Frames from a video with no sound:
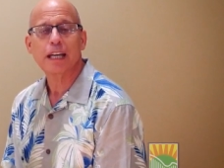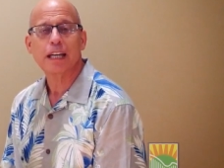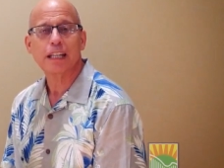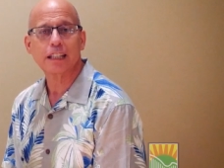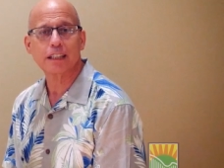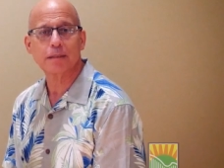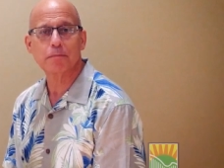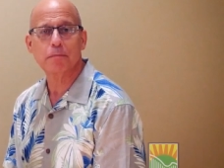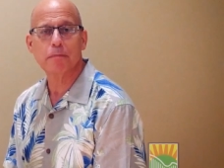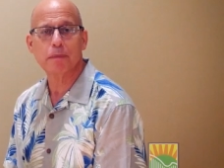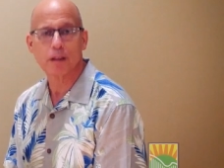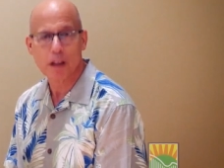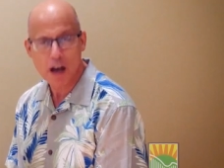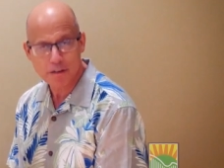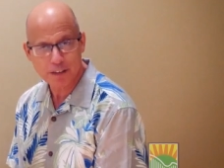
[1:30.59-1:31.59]
in
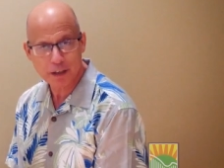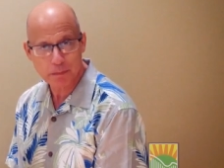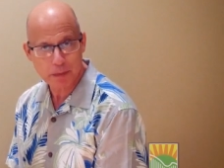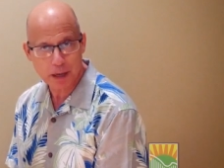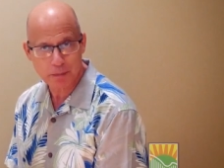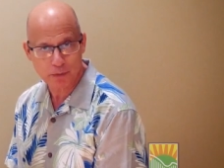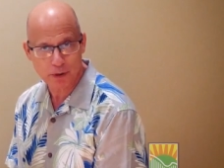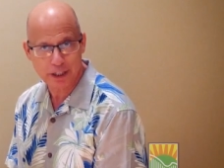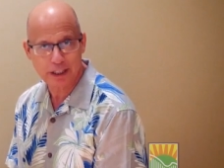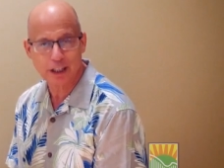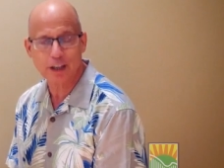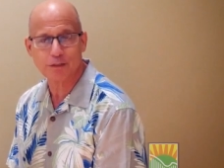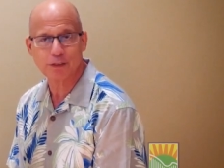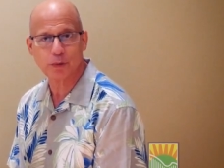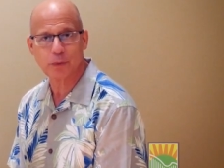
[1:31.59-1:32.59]
loving memory
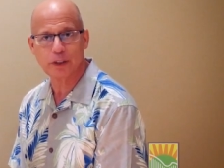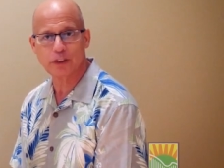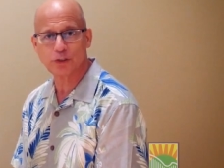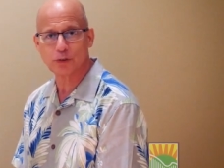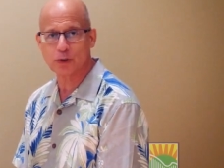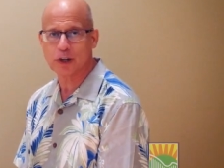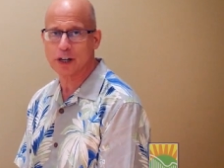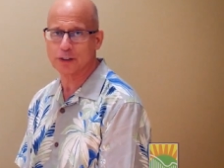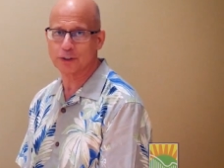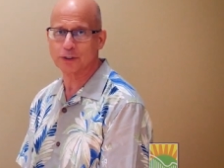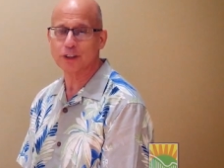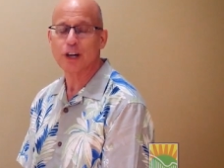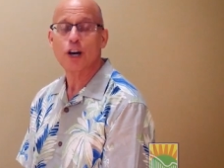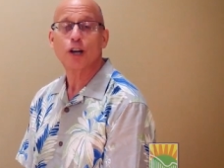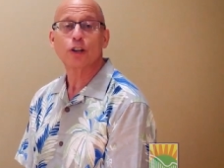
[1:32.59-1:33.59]
of Louise Trotter.
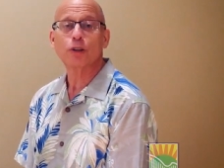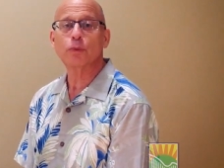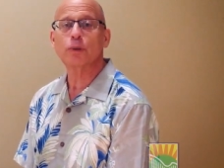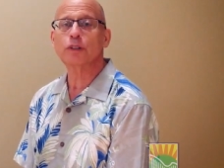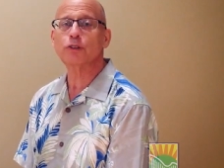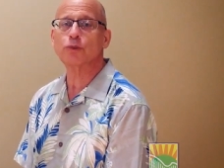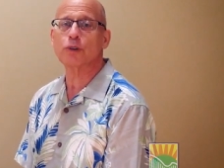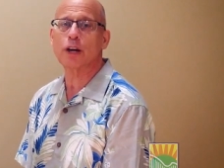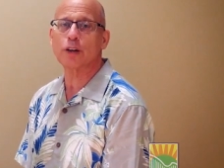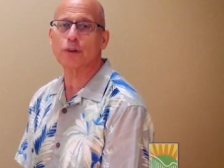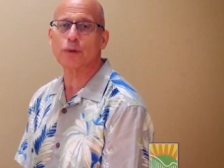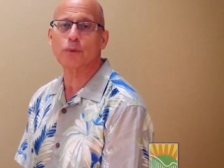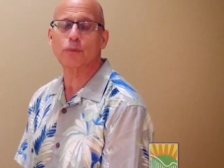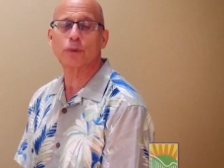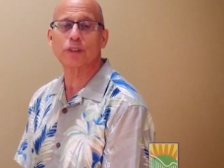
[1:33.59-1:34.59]
Louise
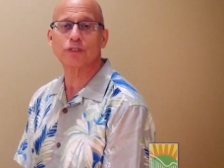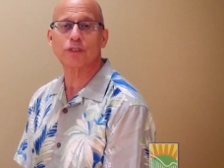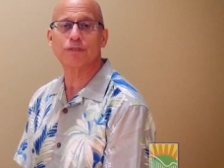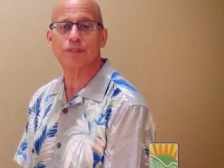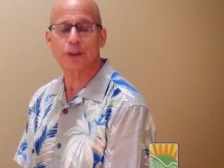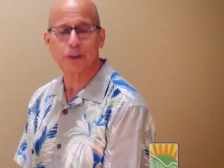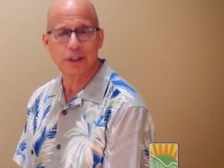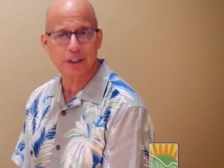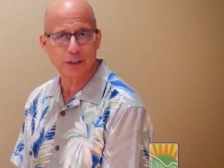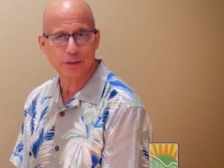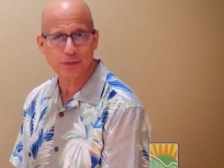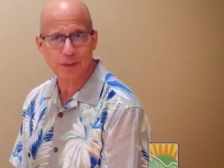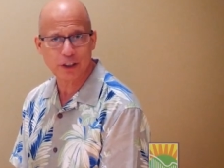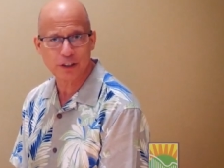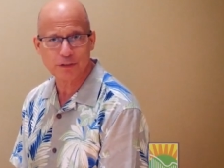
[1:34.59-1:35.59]
Trotter was a very dear
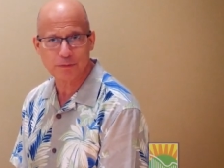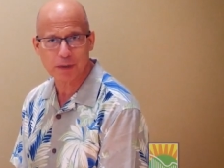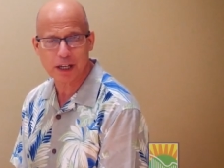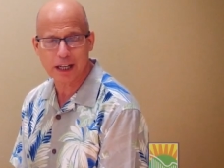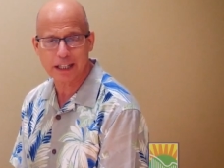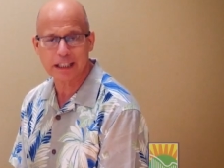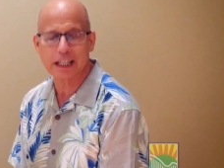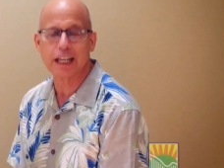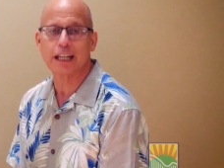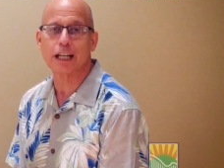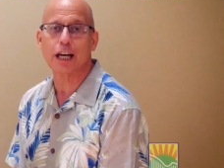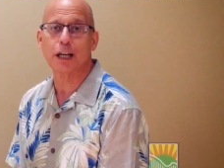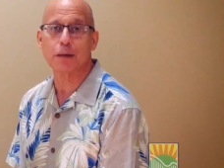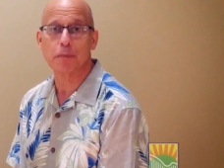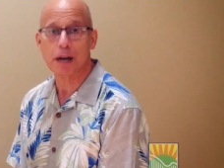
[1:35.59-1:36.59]
friend of mine, and
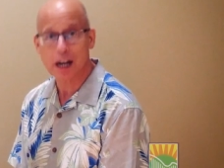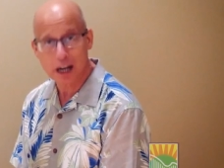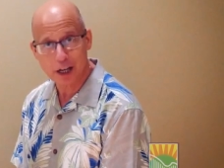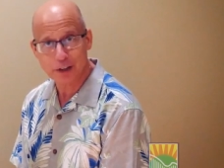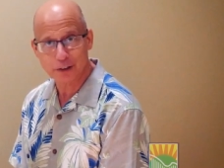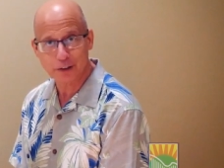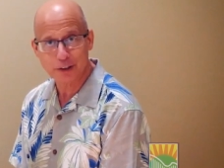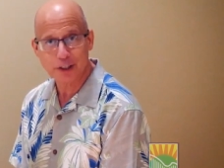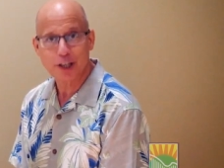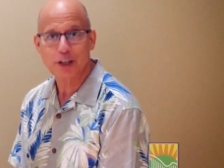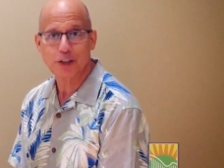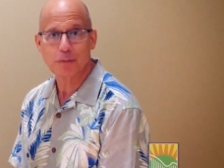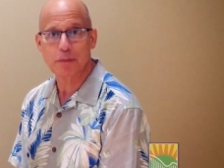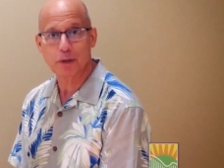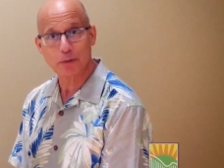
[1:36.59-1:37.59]
I am honored
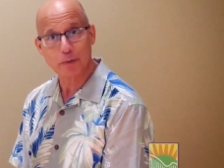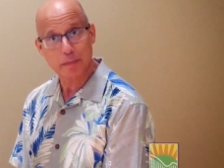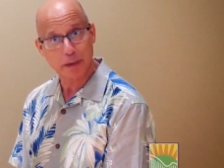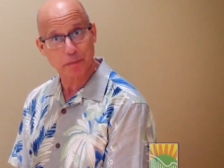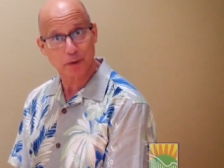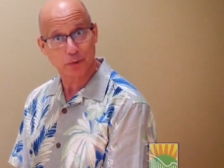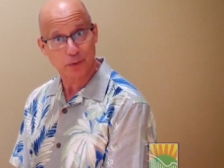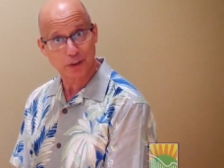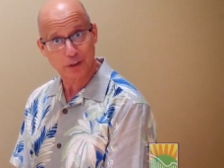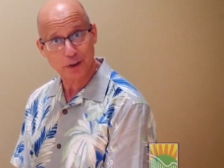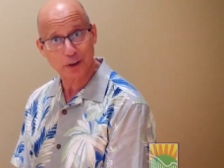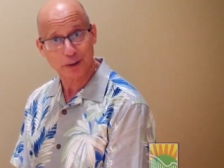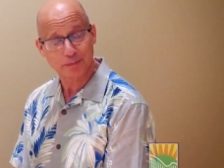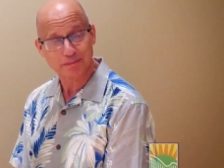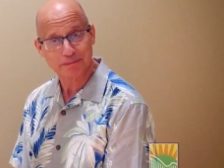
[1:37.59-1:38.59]
to be remembered with
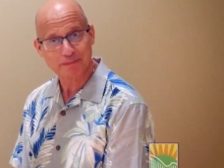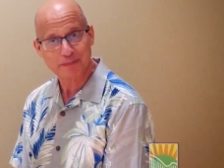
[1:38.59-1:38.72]
her.